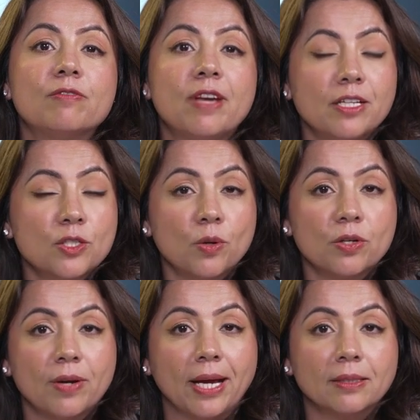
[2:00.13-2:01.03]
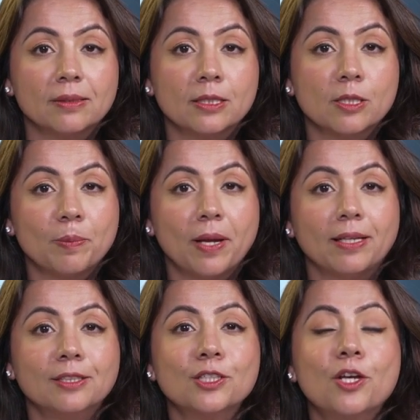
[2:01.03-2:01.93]
various contractors and
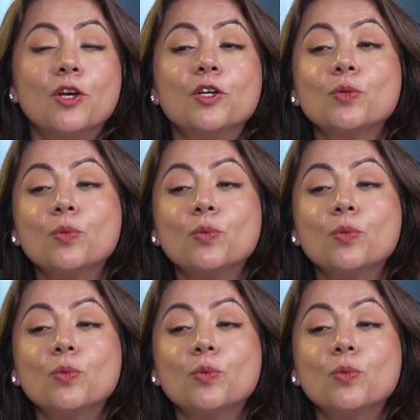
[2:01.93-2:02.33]
suppliers to